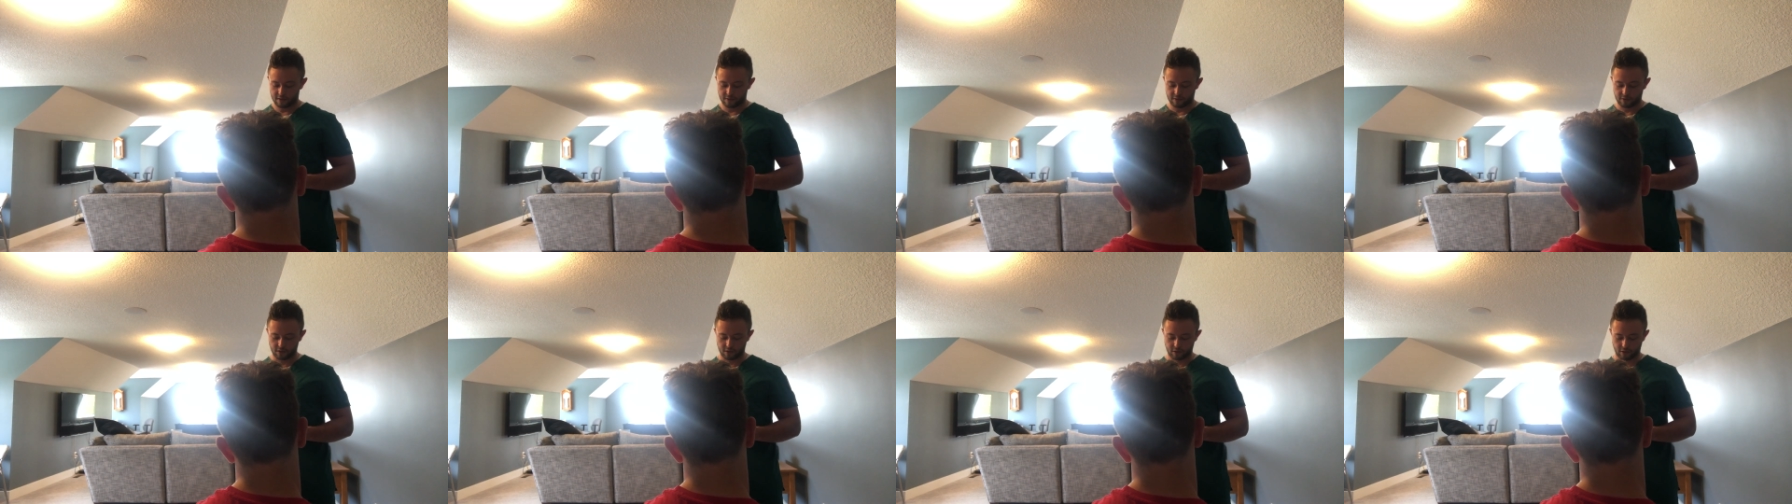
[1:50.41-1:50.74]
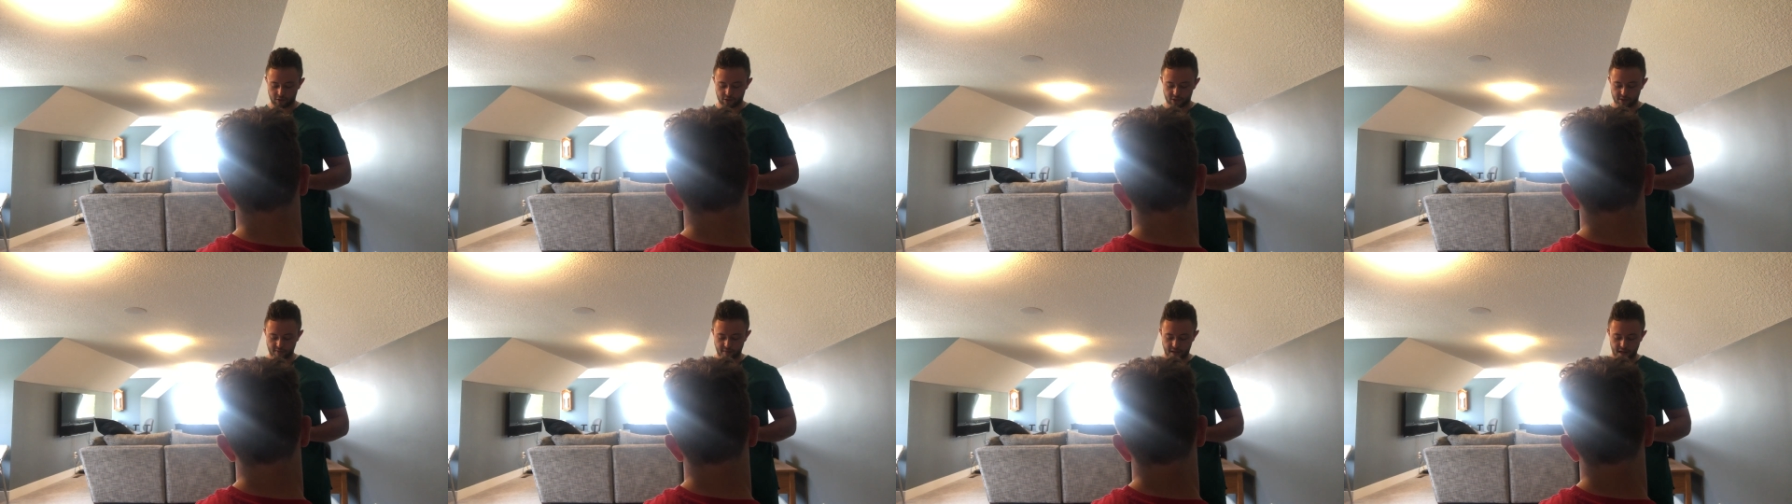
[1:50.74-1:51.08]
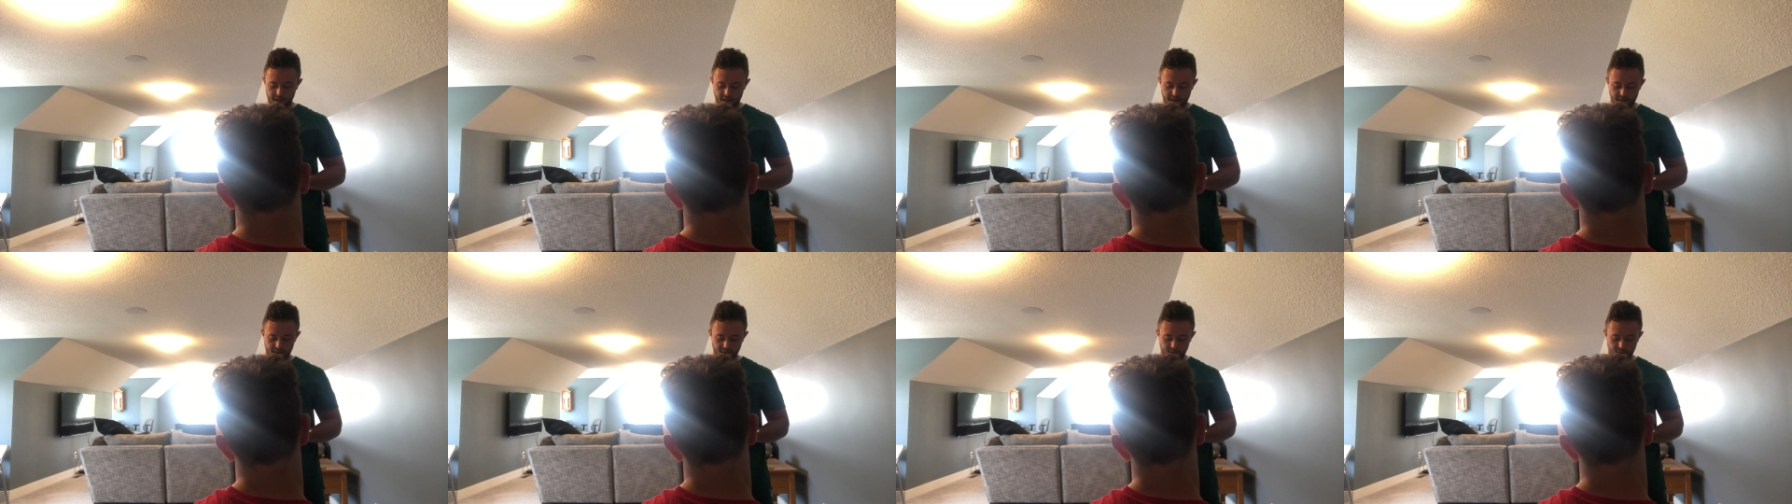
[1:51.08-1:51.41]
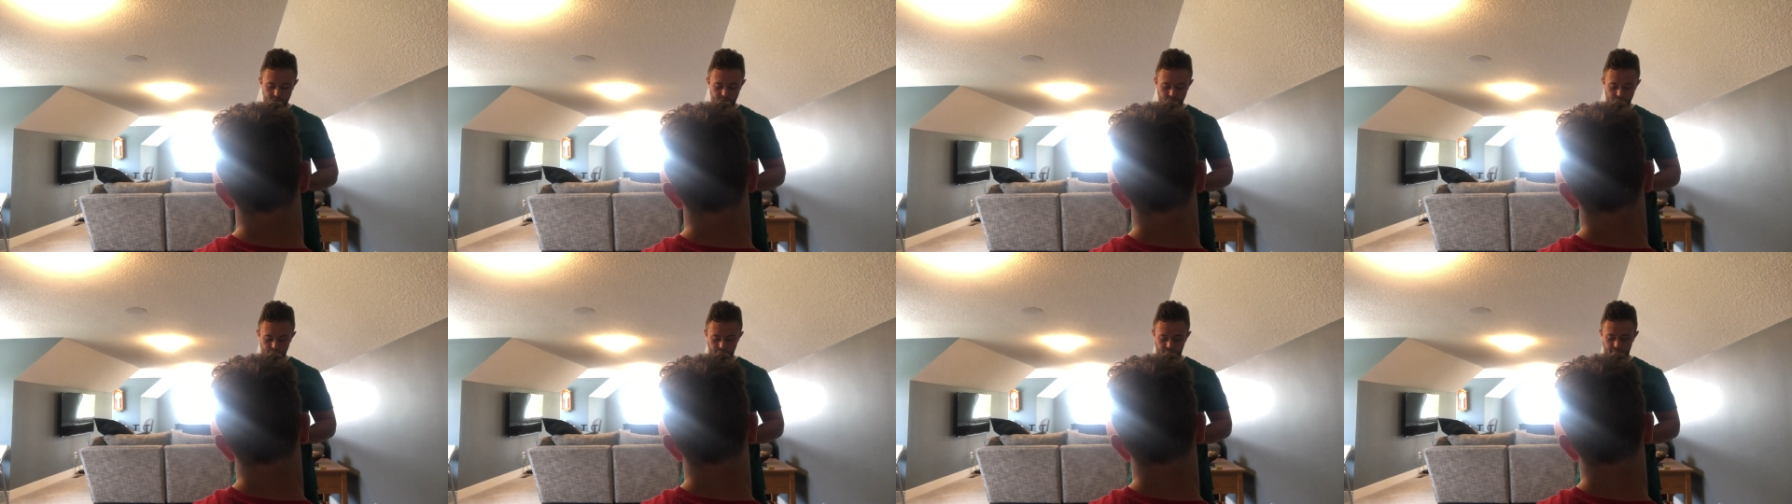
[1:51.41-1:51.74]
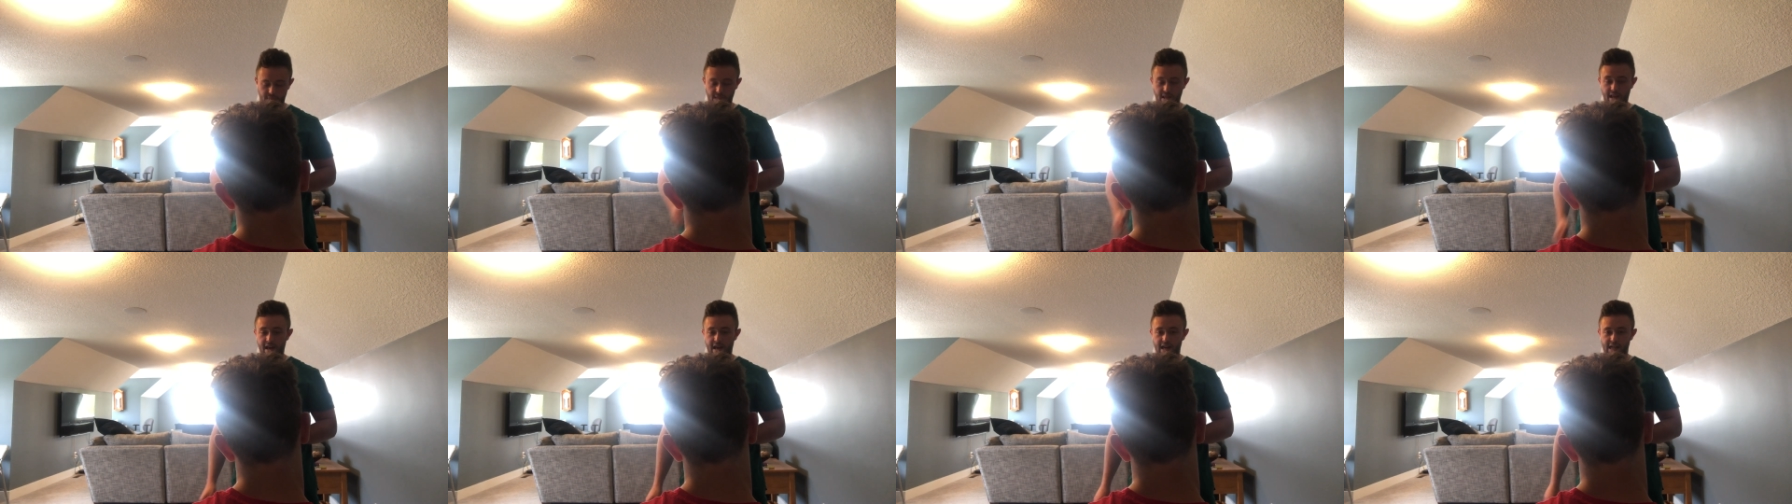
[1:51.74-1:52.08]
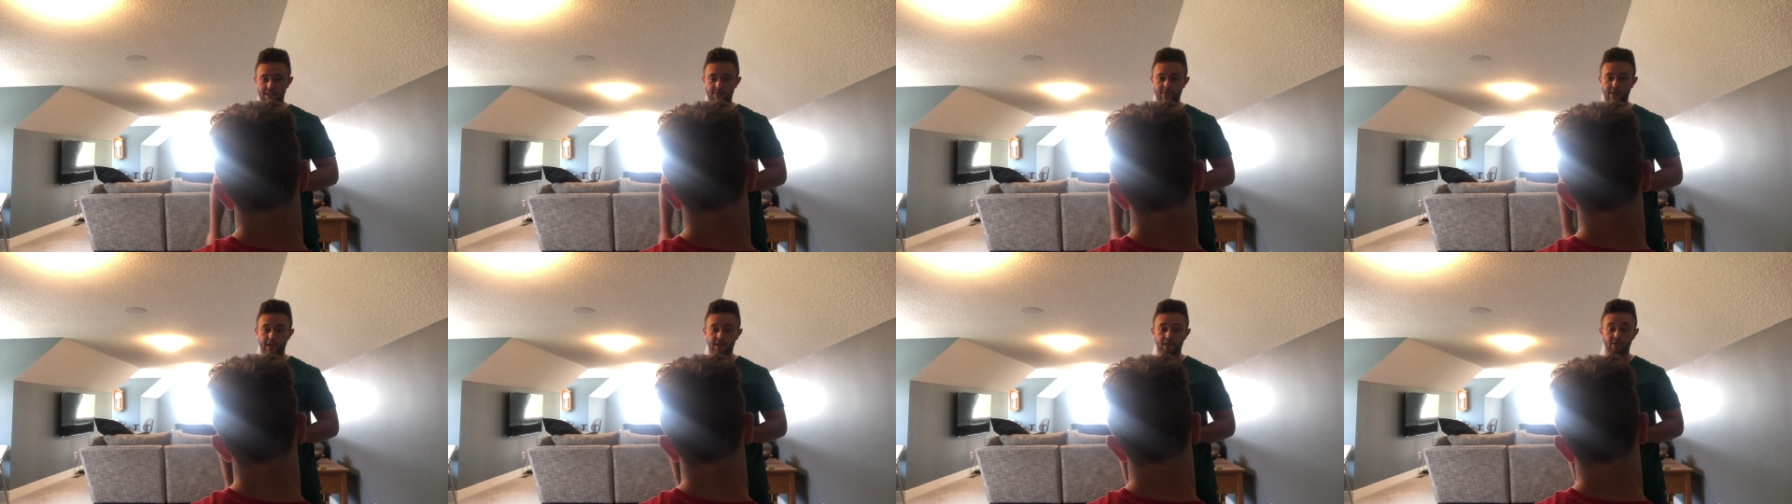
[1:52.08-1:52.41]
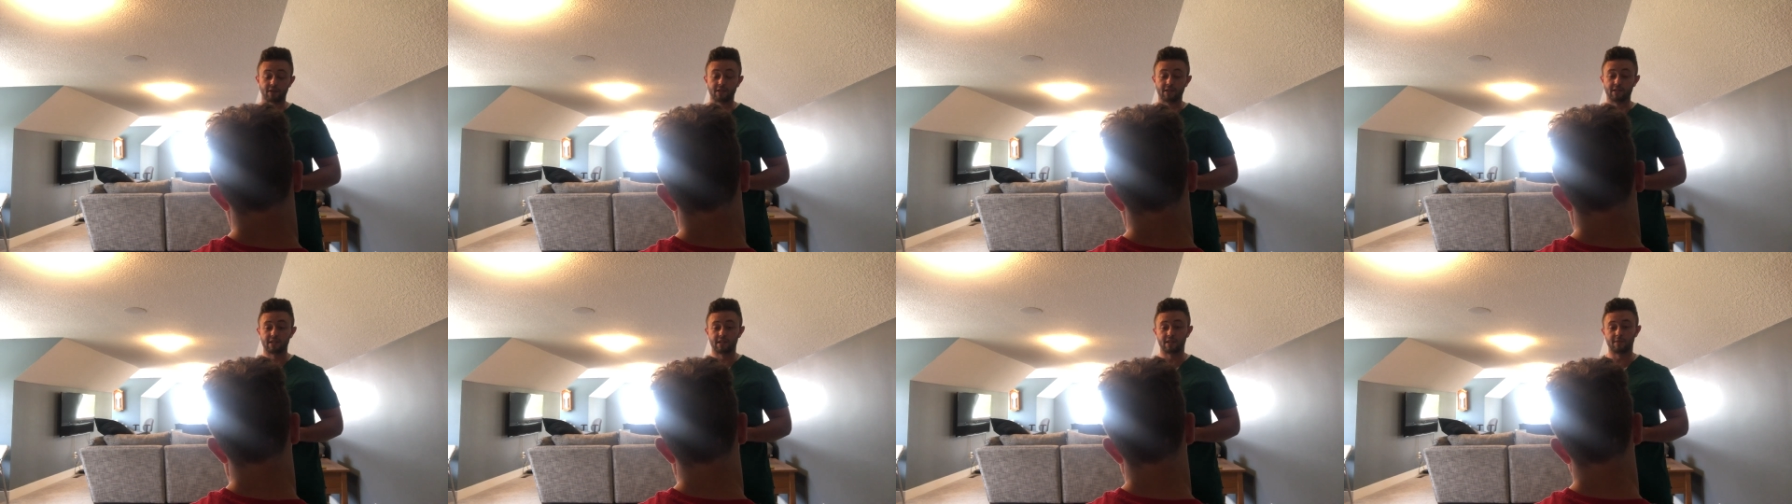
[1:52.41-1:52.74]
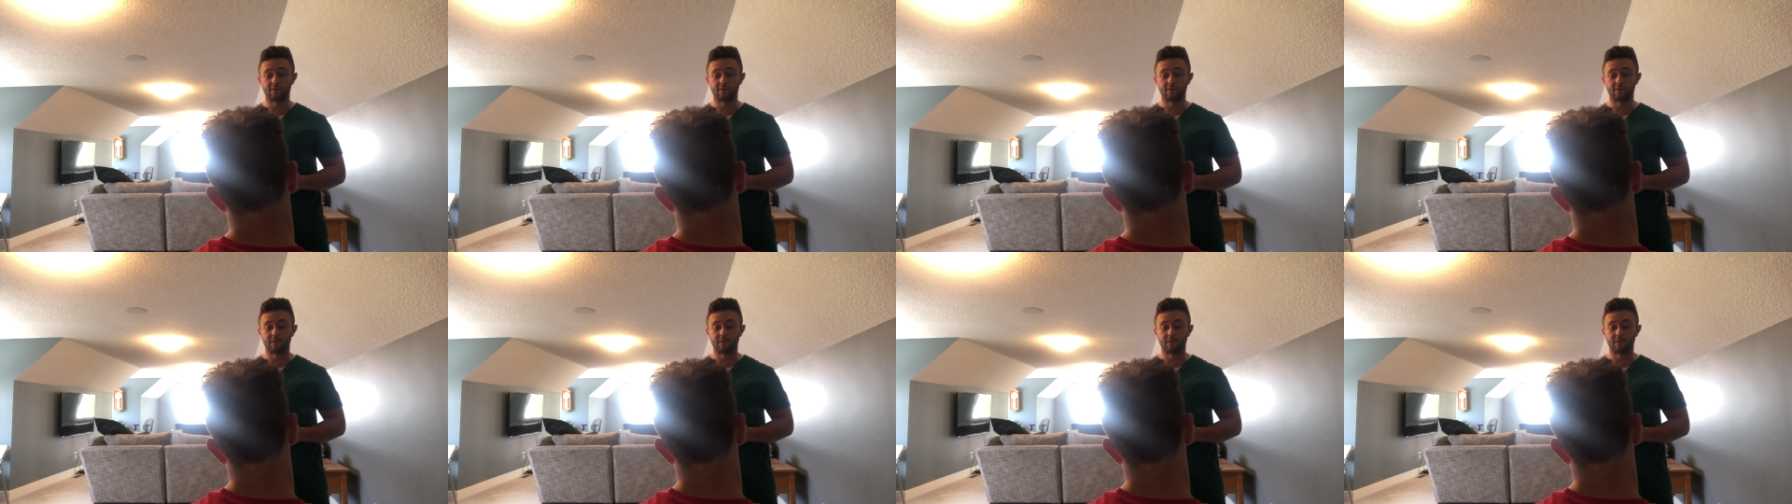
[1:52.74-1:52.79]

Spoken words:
Furosimide acts by increasing